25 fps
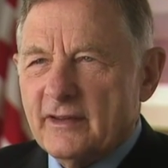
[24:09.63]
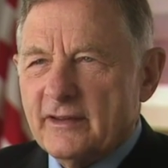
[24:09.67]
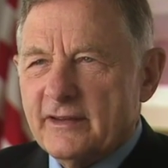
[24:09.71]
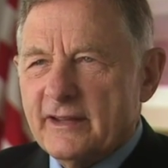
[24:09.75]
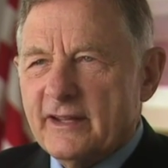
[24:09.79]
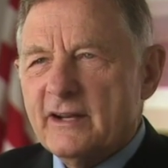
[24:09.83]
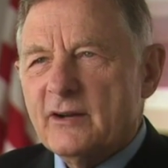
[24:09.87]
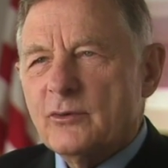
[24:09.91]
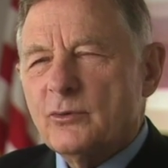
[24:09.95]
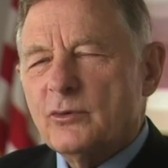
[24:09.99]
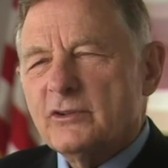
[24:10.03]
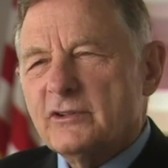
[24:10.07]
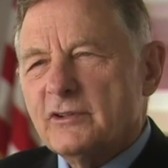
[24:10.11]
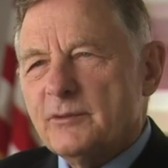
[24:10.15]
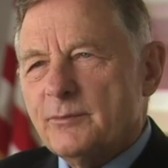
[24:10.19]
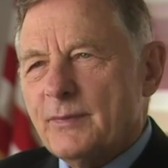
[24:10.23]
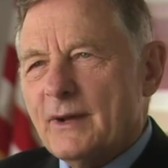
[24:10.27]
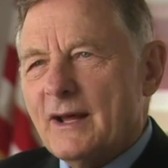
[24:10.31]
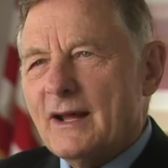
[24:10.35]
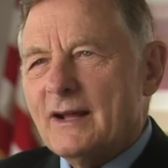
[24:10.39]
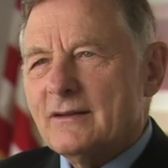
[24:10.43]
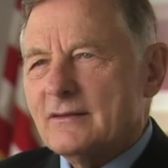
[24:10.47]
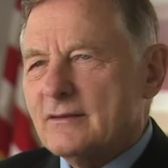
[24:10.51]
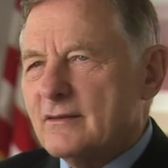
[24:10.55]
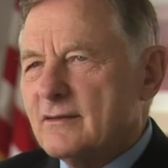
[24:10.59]
Then it was
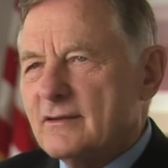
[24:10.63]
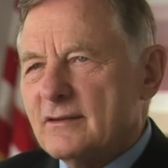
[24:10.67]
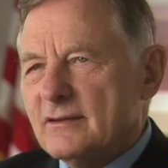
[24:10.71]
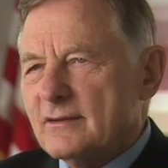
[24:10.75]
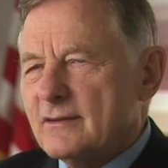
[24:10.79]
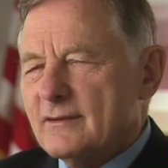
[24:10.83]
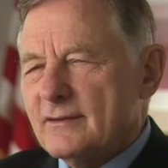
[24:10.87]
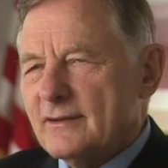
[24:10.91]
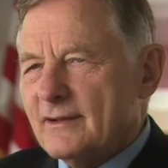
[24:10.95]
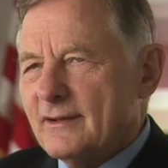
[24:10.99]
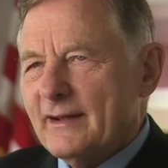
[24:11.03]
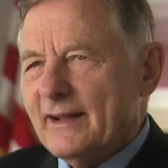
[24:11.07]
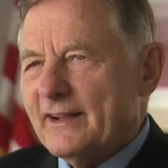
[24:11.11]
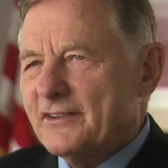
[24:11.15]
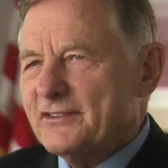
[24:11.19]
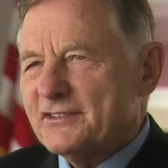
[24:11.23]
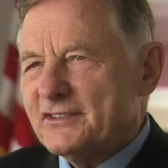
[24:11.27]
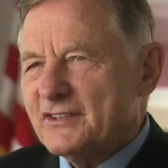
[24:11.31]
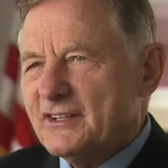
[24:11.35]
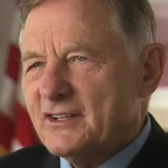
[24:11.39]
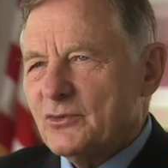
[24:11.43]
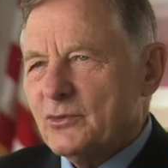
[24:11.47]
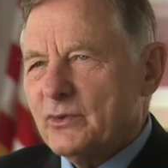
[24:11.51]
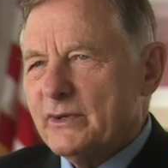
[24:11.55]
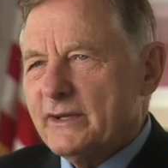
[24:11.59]
about less
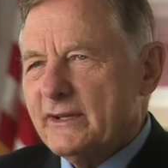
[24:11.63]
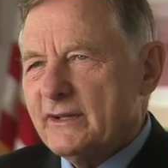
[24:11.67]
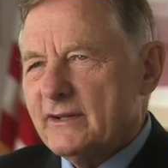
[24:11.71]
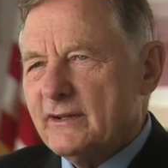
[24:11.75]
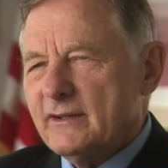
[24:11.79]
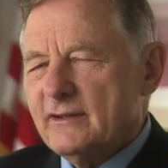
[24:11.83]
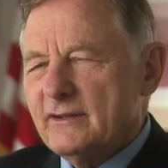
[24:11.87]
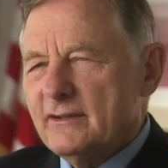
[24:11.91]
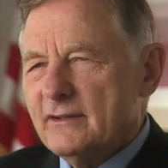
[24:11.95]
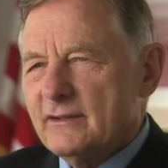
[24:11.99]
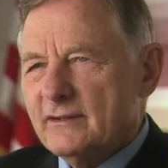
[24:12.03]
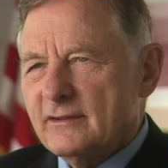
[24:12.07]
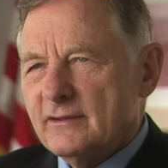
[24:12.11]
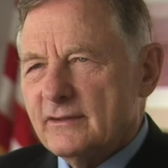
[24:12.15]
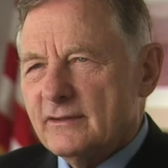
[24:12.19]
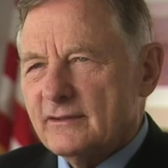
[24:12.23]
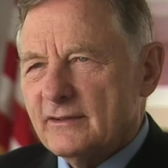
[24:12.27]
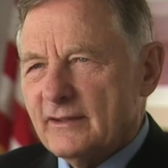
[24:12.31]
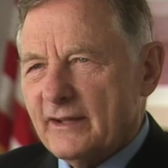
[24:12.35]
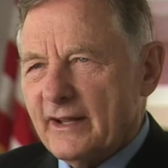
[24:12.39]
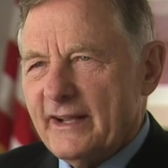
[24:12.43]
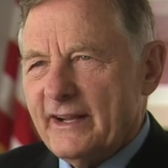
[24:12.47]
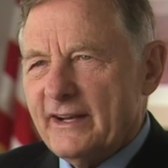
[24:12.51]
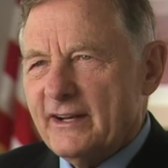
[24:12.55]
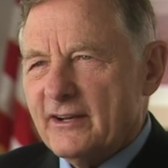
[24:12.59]
than a week
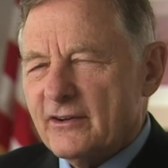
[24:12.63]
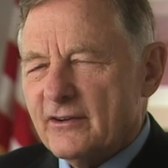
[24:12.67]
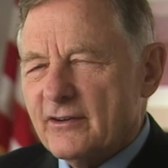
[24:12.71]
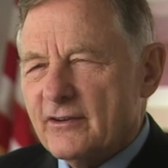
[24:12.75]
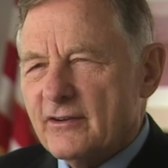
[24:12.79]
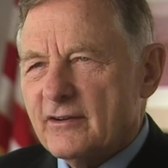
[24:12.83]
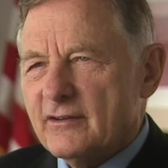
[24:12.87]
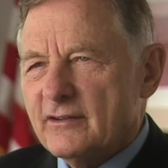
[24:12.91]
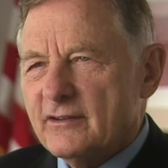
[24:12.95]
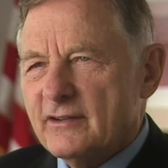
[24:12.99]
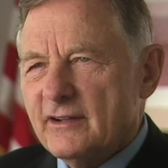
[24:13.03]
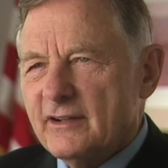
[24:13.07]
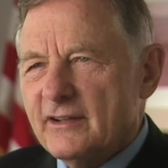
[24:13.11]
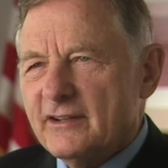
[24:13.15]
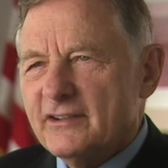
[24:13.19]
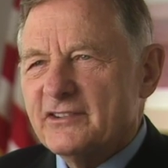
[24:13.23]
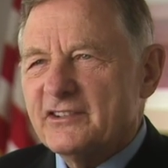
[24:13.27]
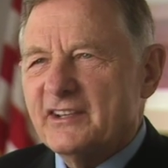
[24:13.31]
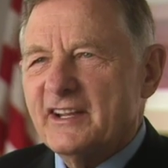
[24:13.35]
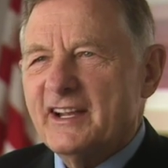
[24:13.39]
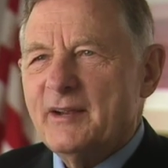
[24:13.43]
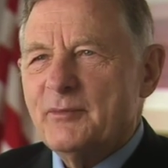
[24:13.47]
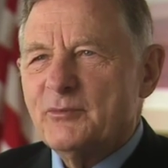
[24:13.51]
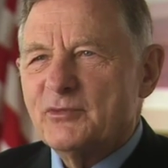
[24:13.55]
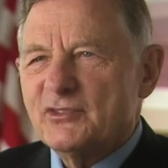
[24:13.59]
later,
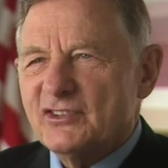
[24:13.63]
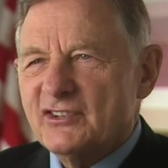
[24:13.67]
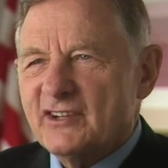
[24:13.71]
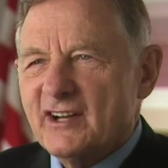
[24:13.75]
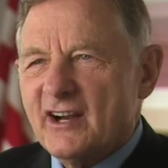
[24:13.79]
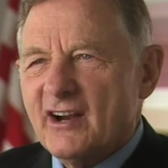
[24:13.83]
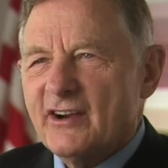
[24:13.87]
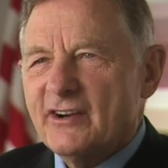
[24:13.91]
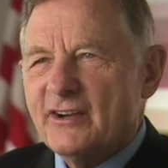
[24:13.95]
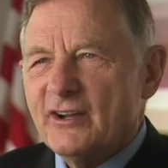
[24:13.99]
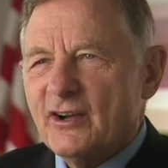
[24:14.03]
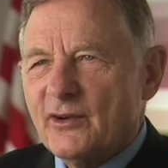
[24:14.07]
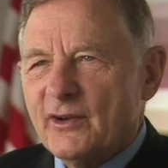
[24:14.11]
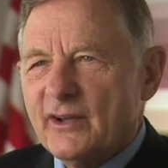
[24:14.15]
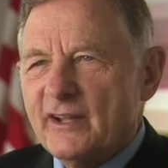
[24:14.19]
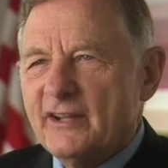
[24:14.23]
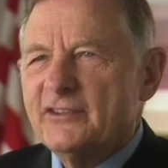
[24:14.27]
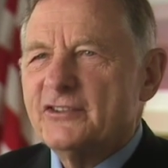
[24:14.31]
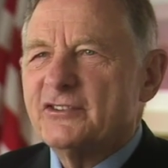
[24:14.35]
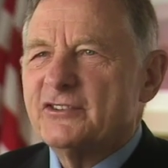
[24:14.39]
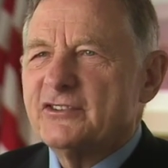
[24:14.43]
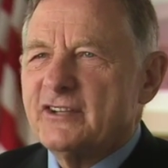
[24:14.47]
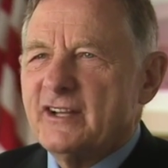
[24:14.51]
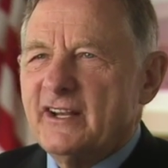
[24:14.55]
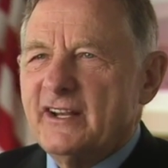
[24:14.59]
same scenario,
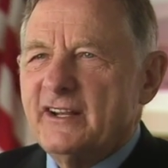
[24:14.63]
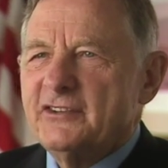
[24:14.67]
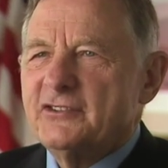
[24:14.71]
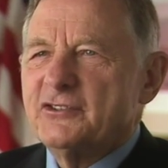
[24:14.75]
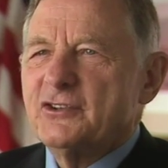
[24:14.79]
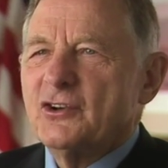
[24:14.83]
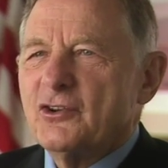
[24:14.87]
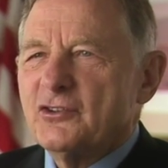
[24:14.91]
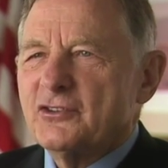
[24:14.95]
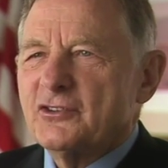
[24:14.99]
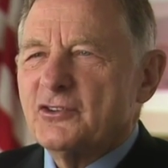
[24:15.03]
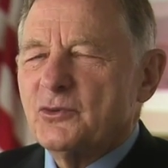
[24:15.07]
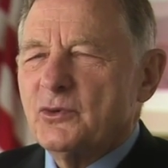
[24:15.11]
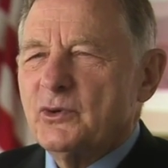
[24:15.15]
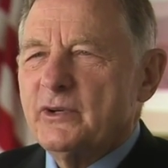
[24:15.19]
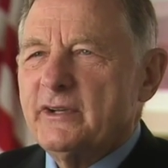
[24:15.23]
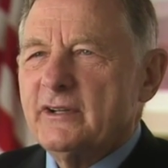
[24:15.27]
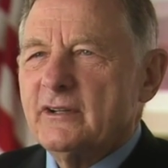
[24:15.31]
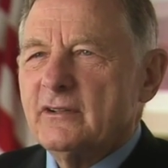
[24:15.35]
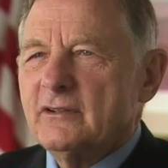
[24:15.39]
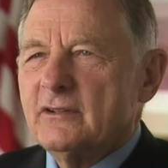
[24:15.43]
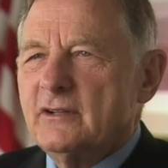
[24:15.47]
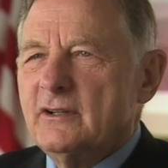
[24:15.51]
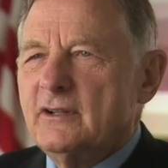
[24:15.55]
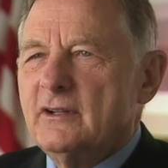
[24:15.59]
Henshaw at the
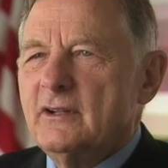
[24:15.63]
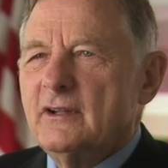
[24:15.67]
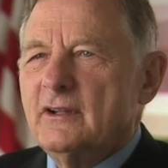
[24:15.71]
wheel.